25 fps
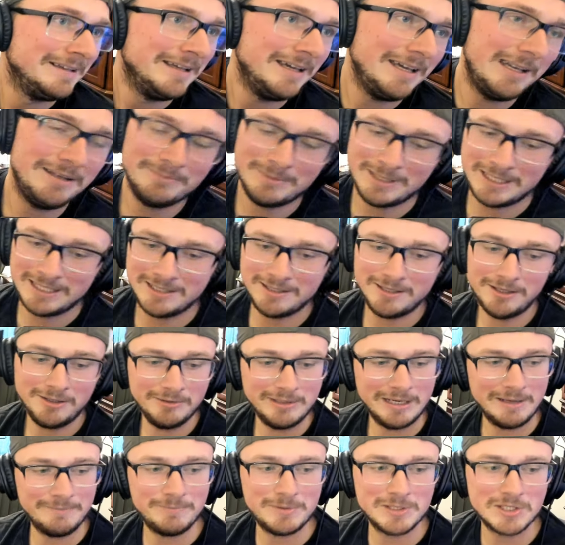Hey, man, I'll
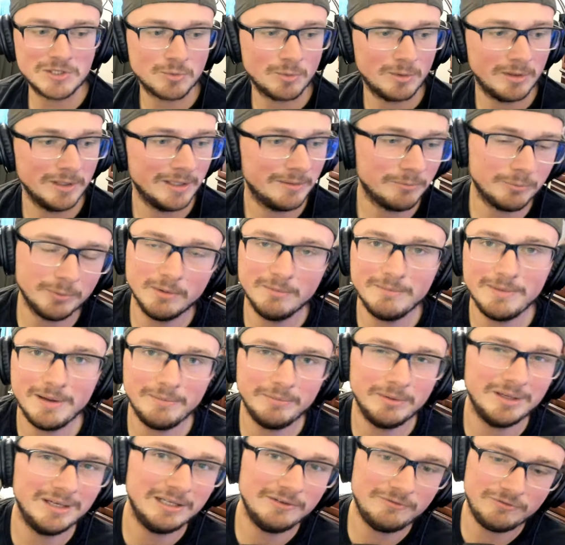wrap this one up.
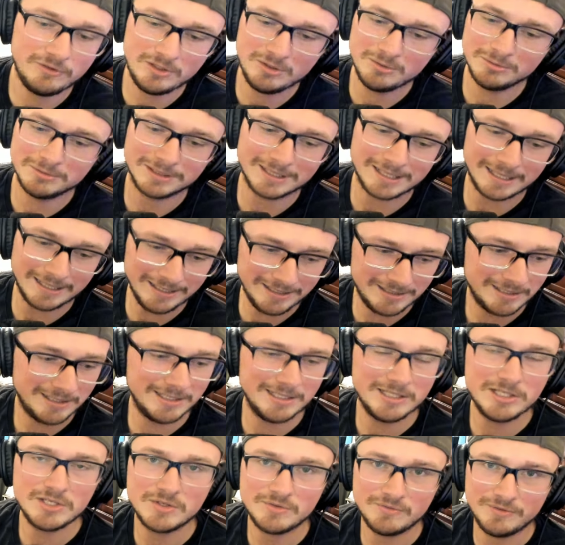Remember, if you liked
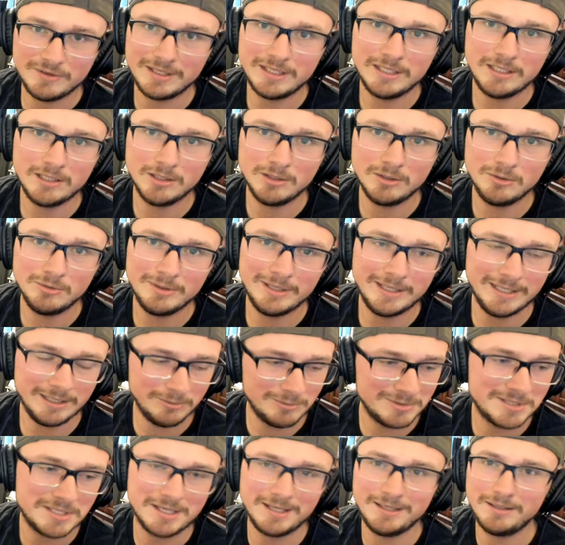this video and it
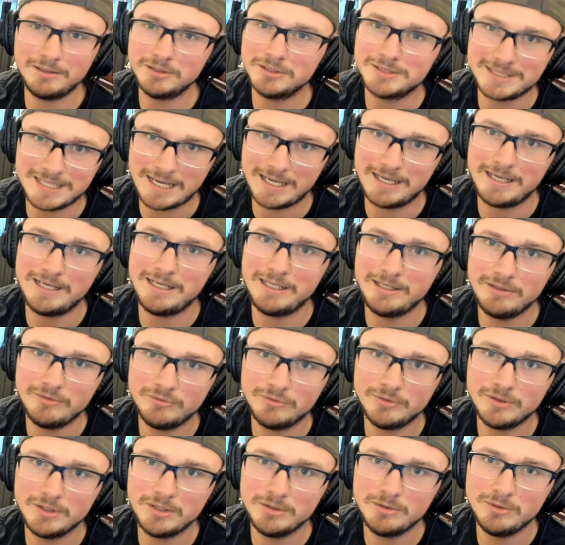was entertaining
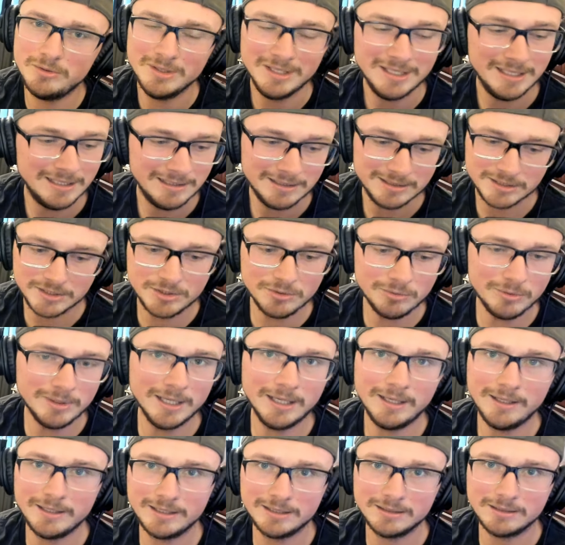for you, do
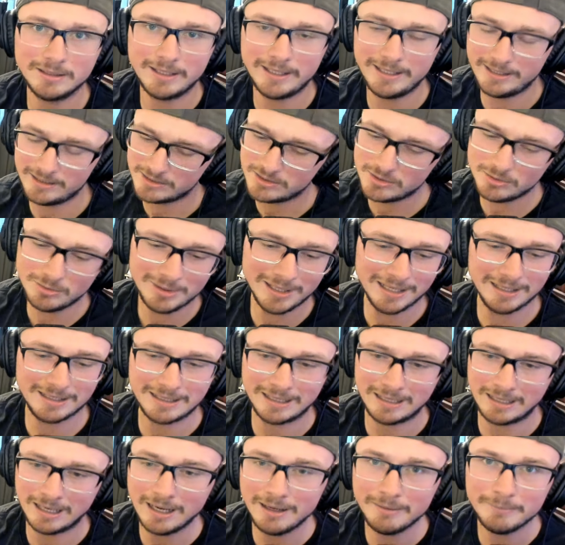not hit like, do not
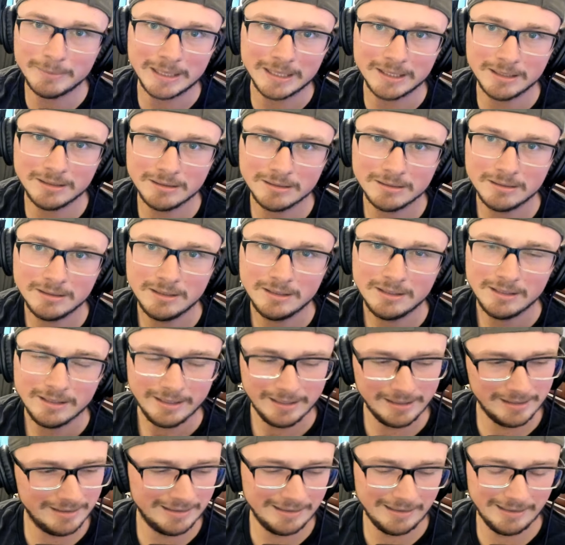comment,
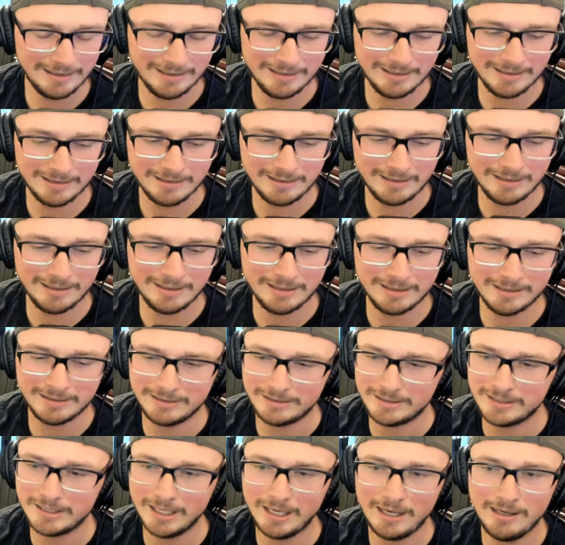
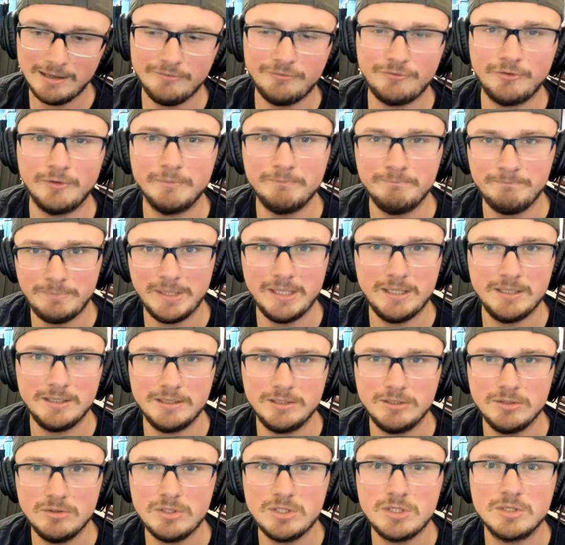and God forbid
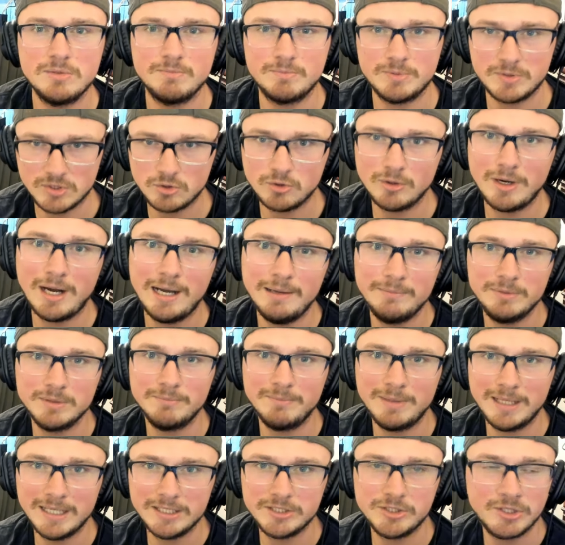you subscribe to
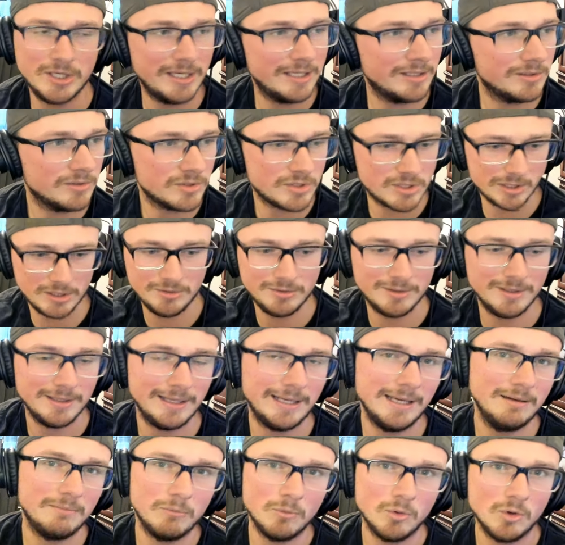my channel so you can
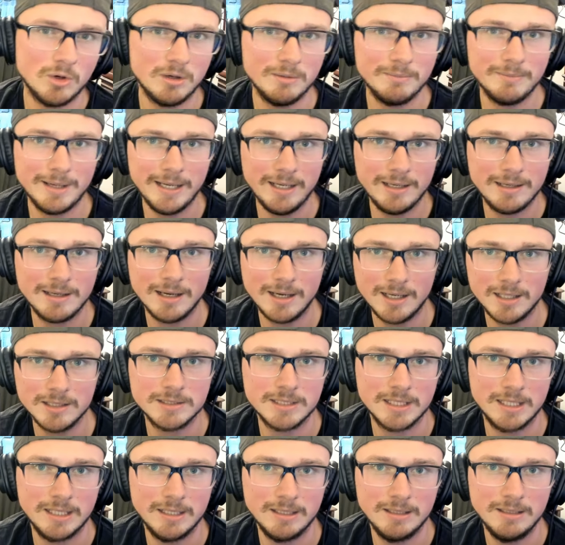get more of my
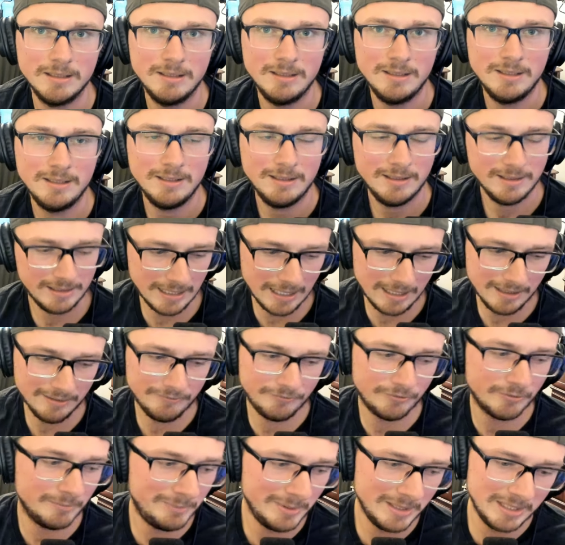content. God
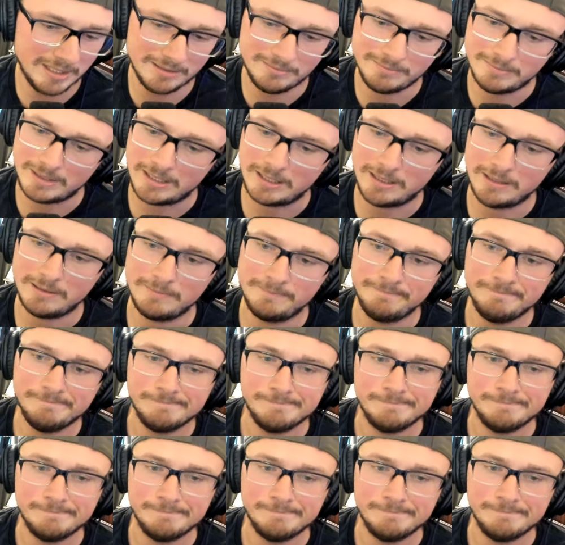forbid, man.